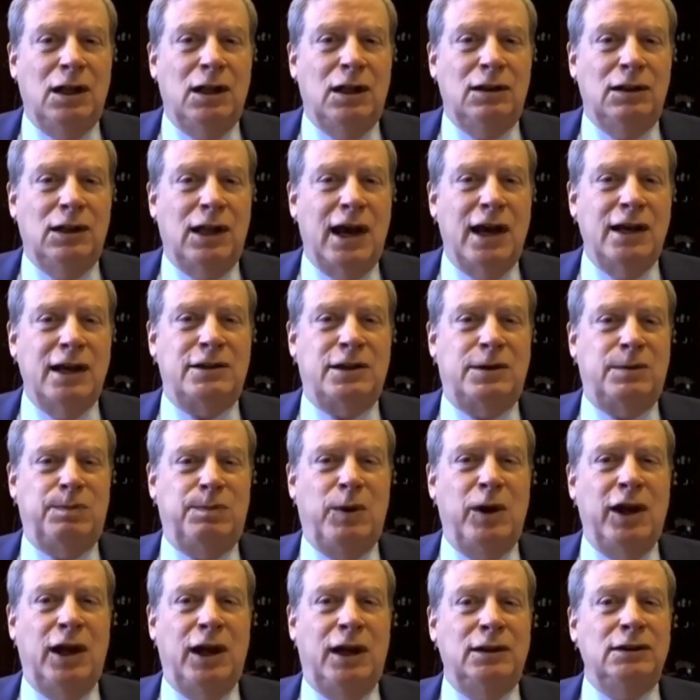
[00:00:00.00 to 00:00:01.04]
Last
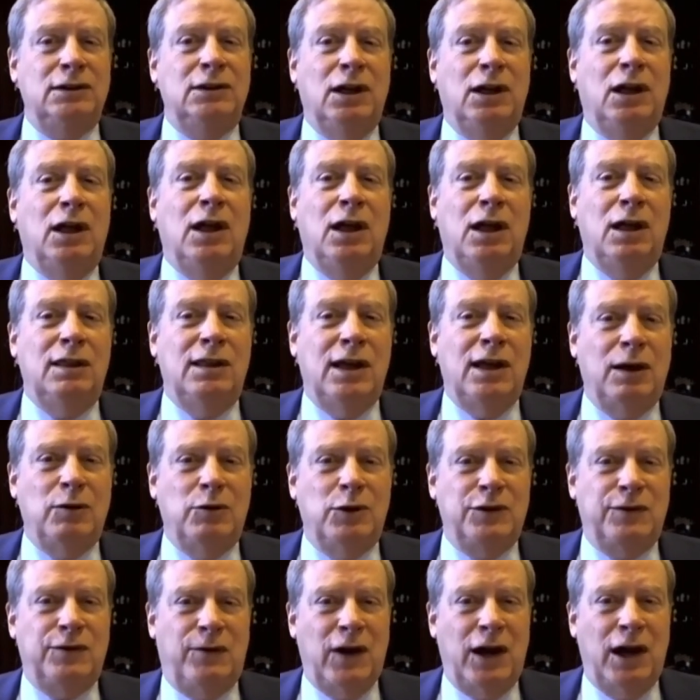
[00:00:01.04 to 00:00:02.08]
spring, that
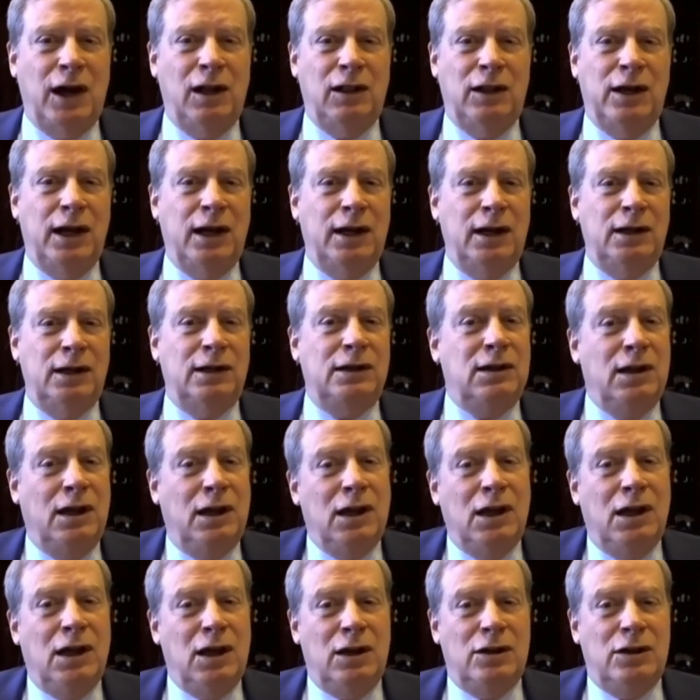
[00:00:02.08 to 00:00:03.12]
was violated.
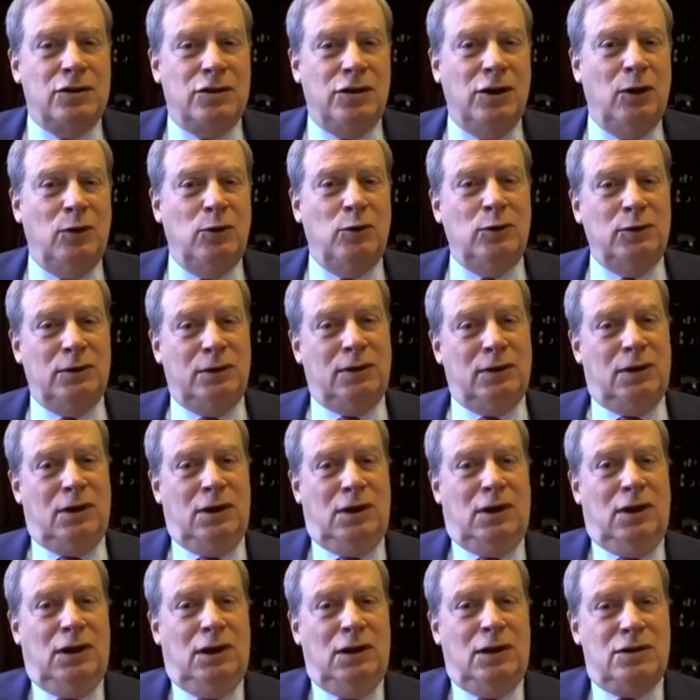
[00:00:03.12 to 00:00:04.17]
So
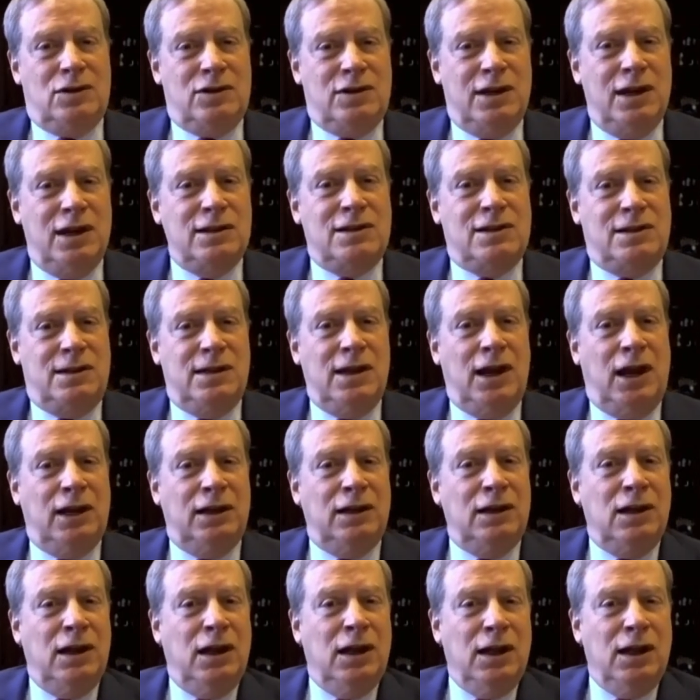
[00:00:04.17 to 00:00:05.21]
since
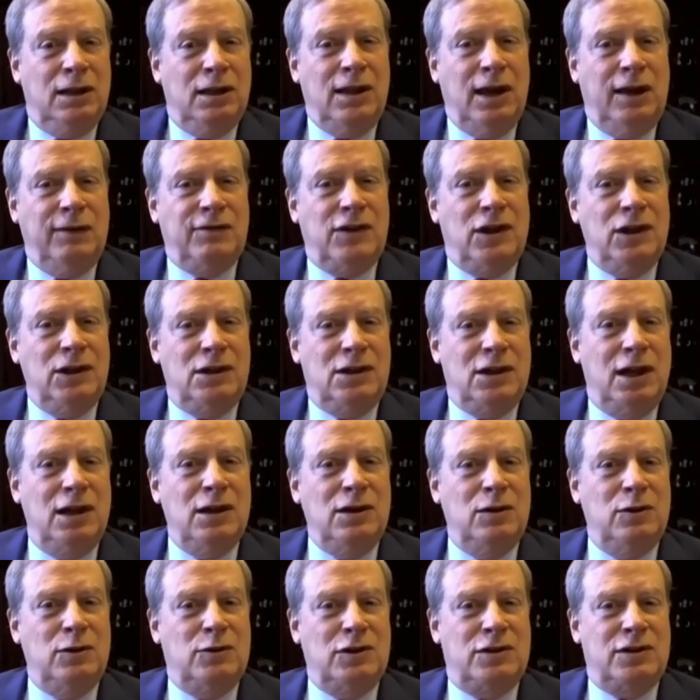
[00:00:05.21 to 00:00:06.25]
then, they've
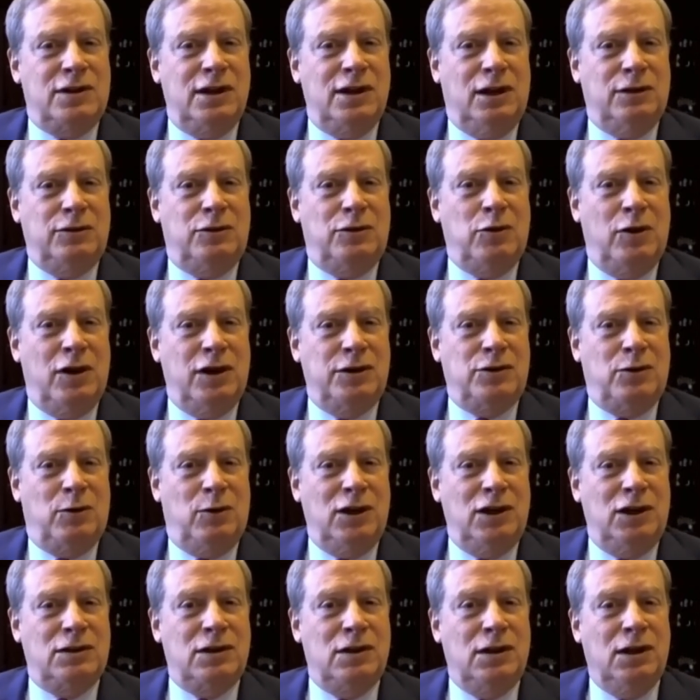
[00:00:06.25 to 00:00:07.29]
continued to sell
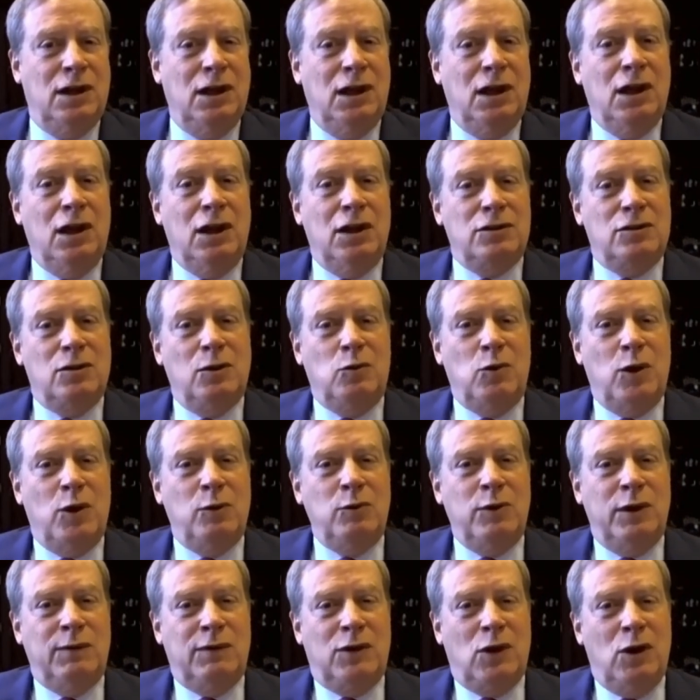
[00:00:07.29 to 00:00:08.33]
treasuries. So what
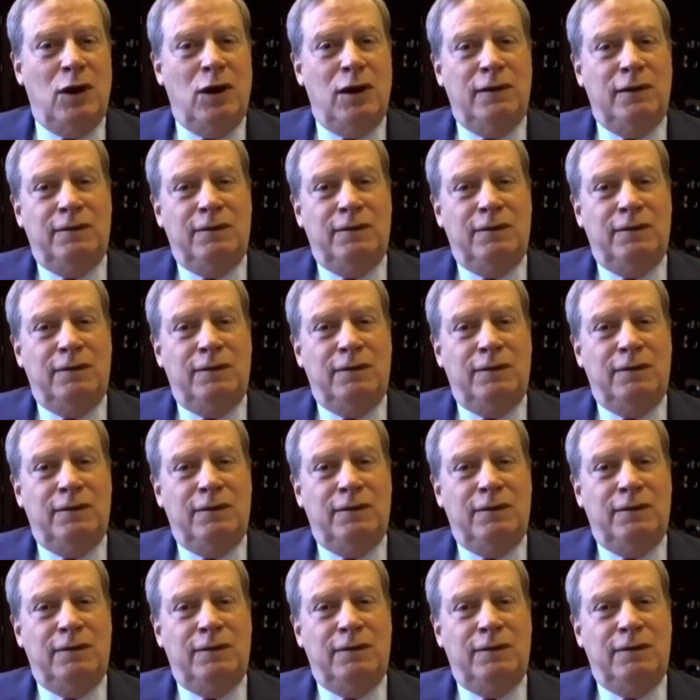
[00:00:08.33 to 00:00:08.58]
we've gone